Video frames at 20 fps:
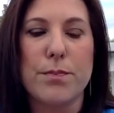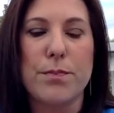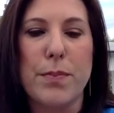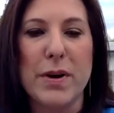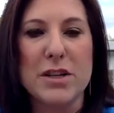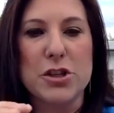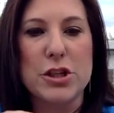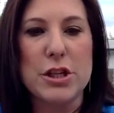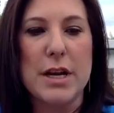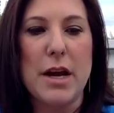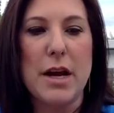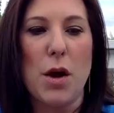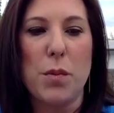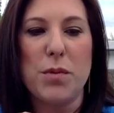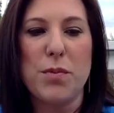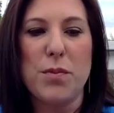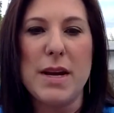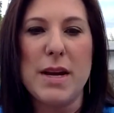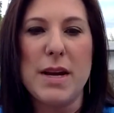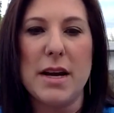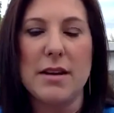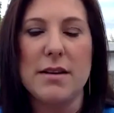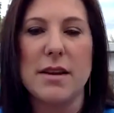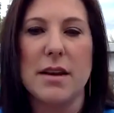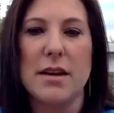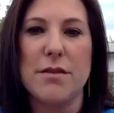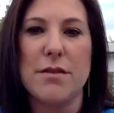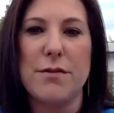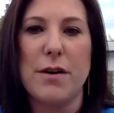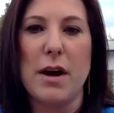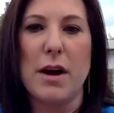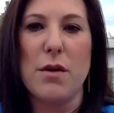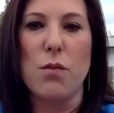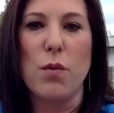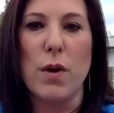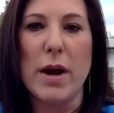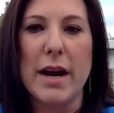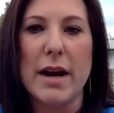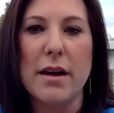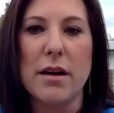but she helped me identify
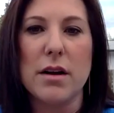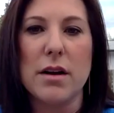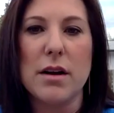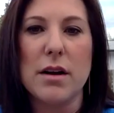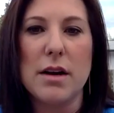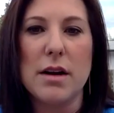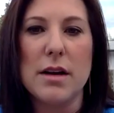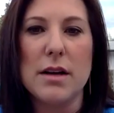where